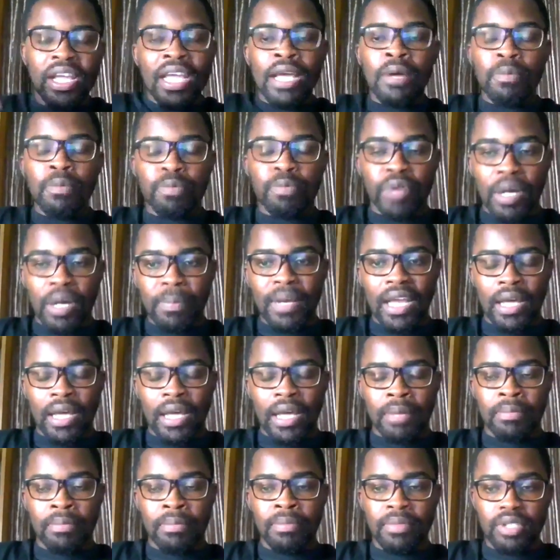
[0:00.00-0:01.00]

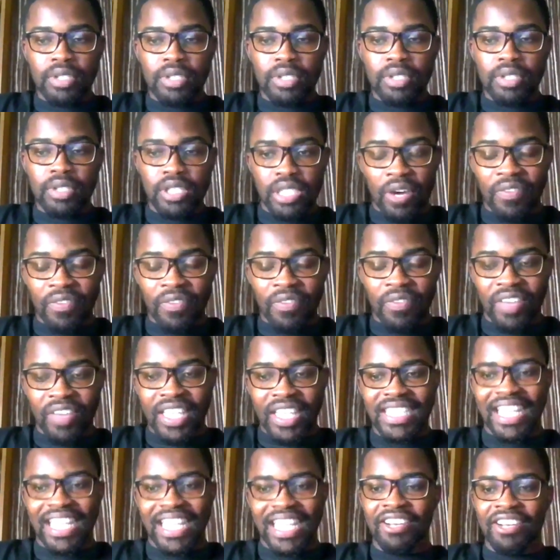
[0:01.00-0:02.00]
problem solvers and
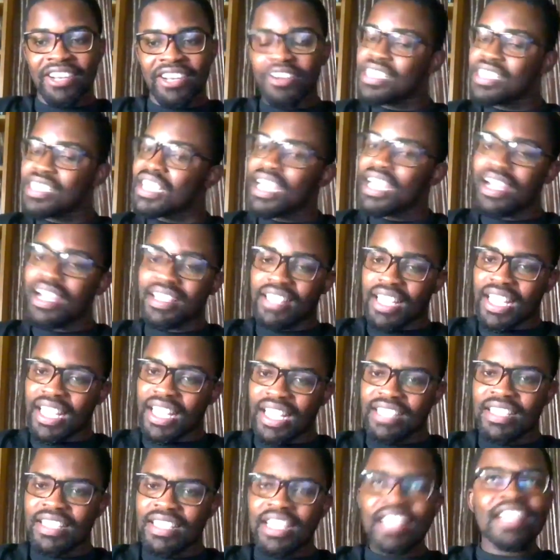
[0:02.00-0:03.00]
critical thinkers.
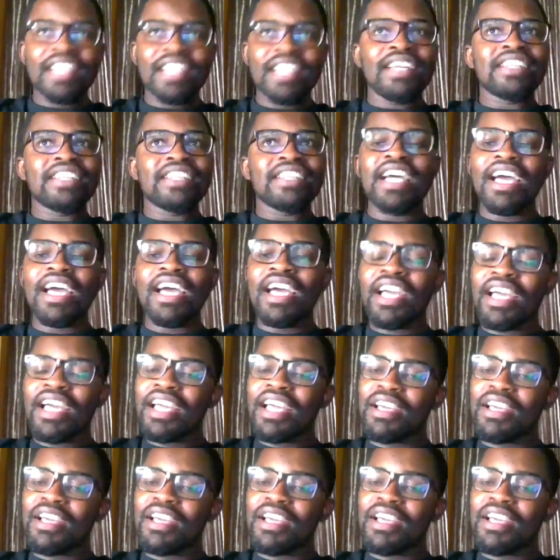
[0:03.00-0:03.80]
The